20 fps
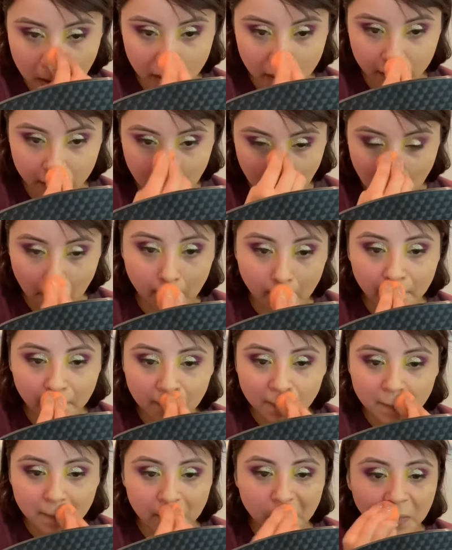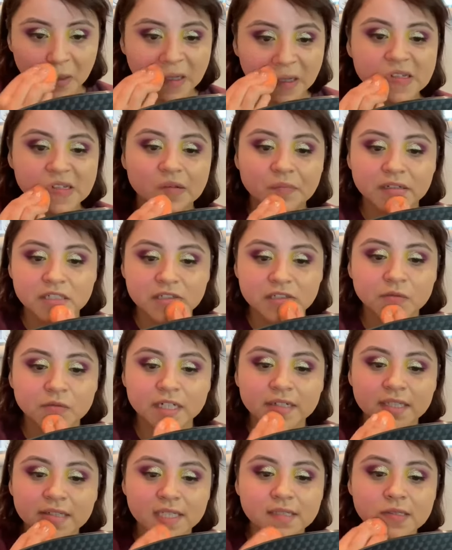Like, when I take pictures
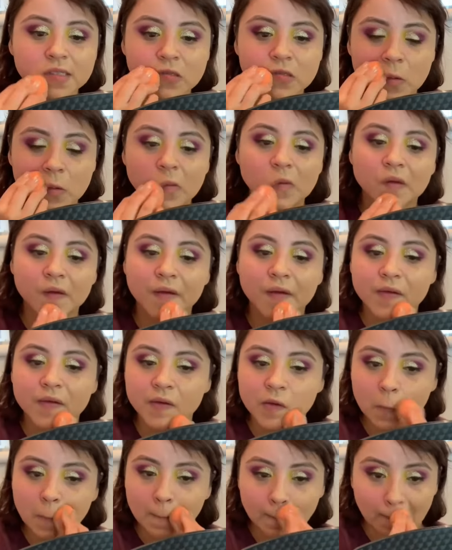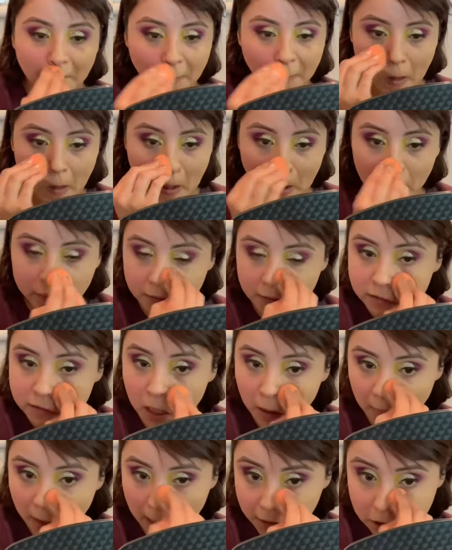wearing this, it does
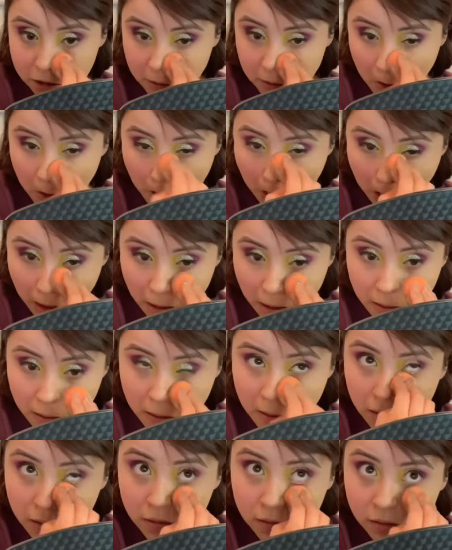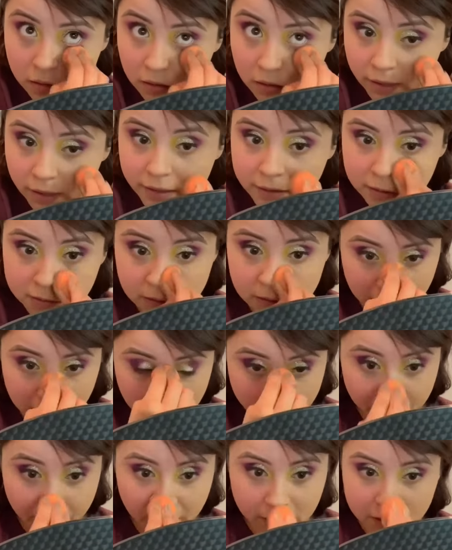not match. Like, it doesn't look
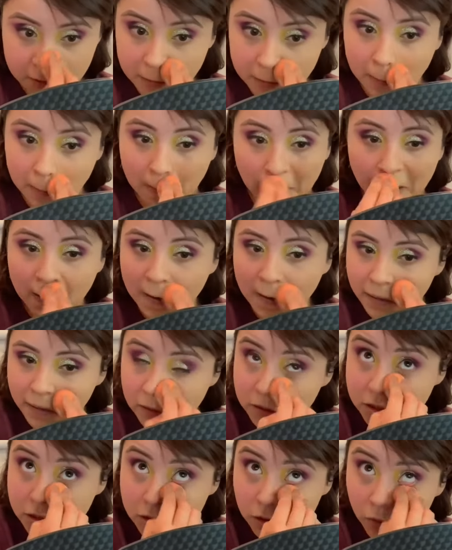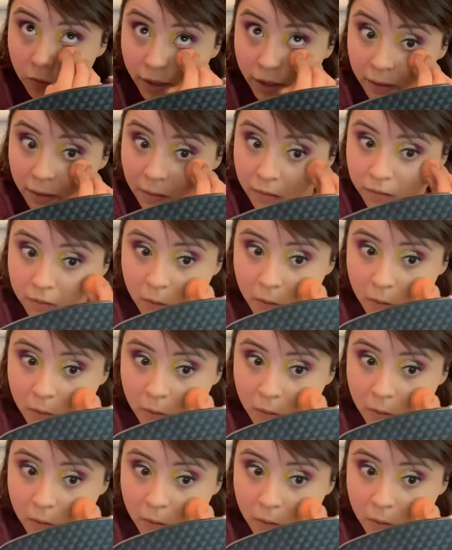like it matches. I look so white.